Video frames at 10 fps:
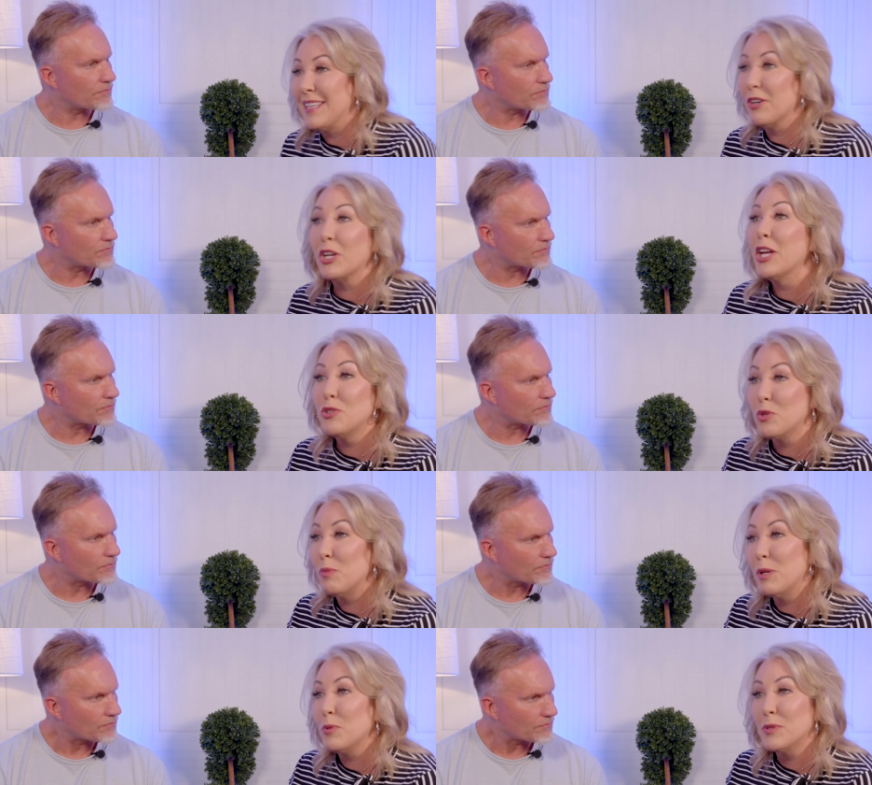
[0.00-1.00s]
Speaker 1: they're country
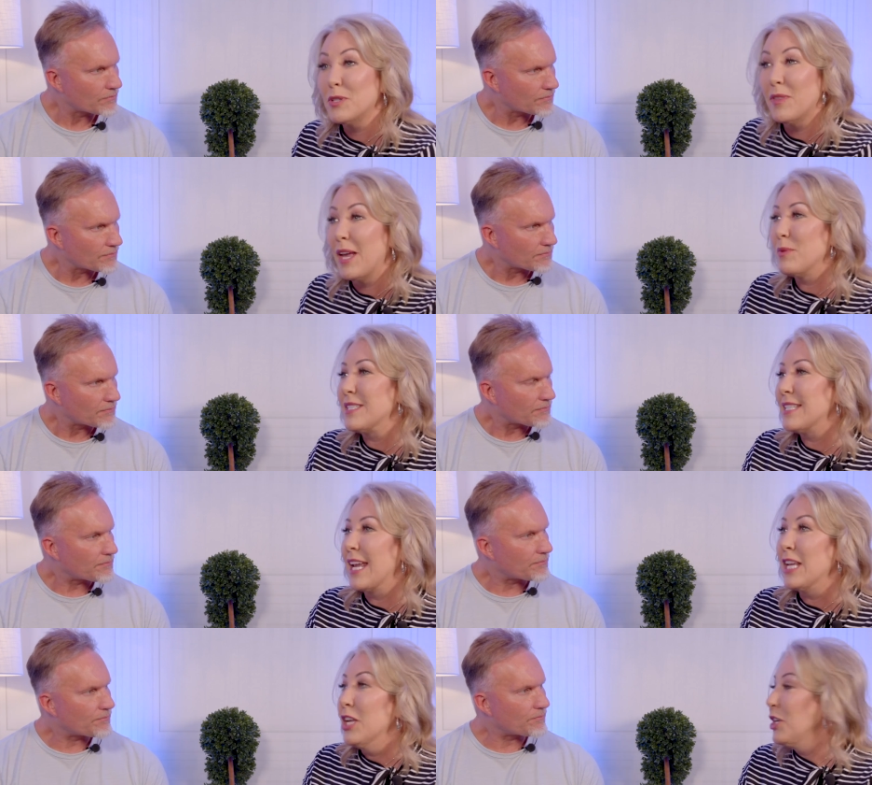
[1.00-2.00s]
people, so they would
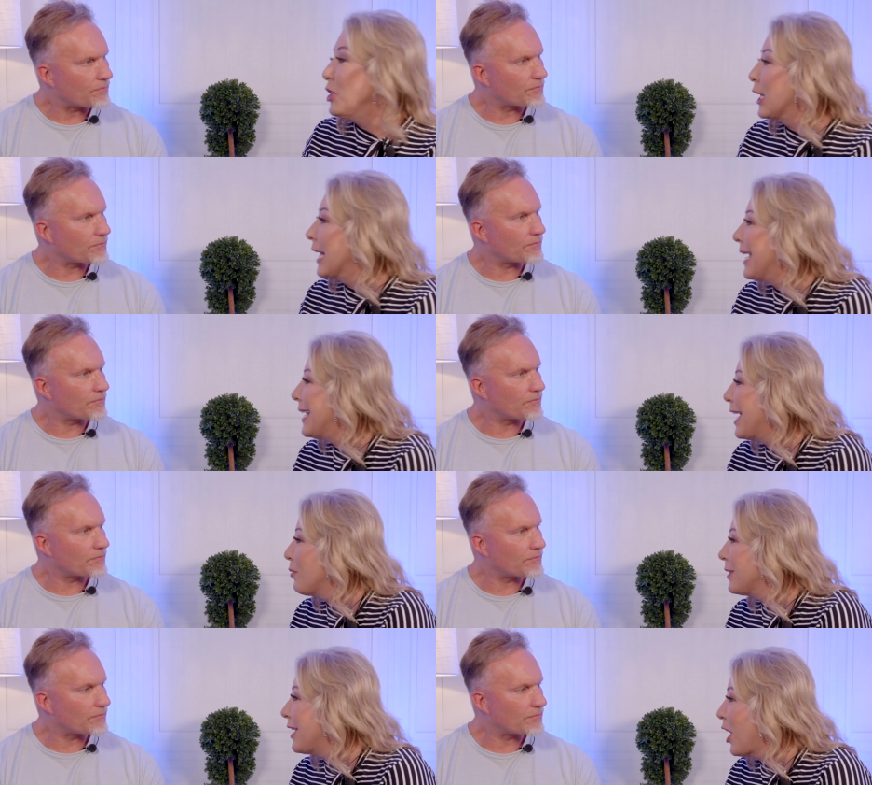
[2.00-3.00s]
say, you lay
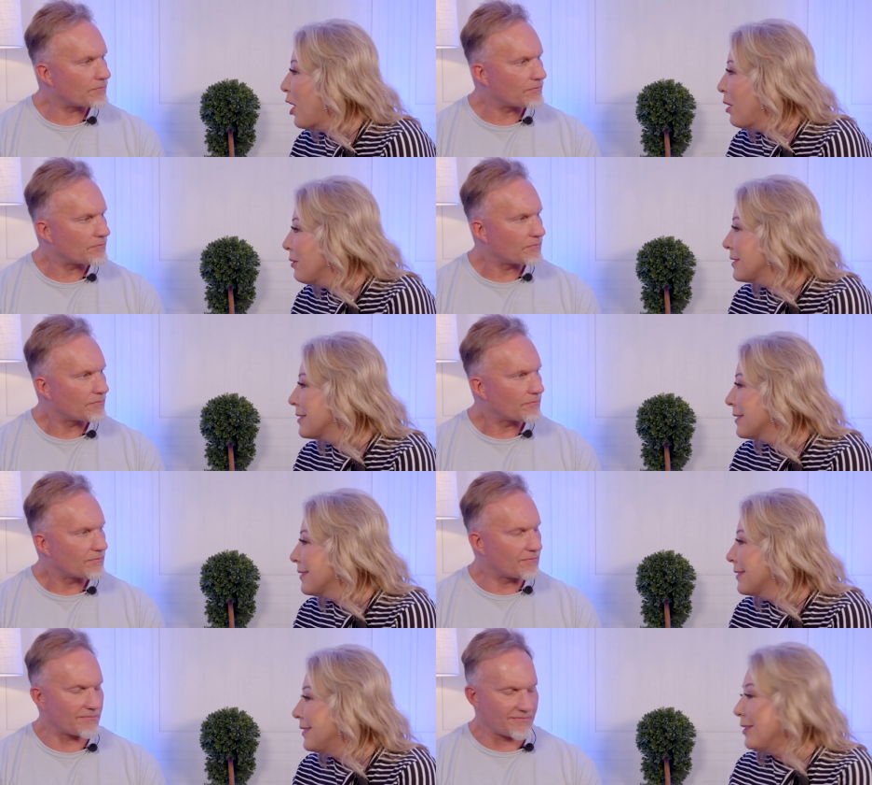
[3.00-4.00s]
down with dogs,
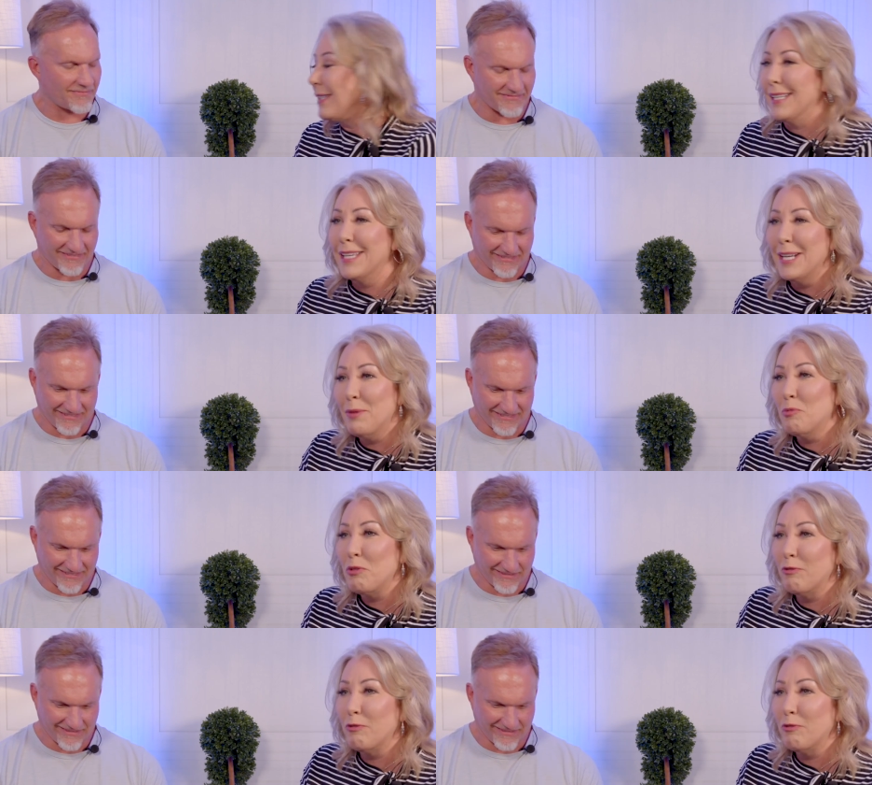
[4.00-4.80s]
you get up with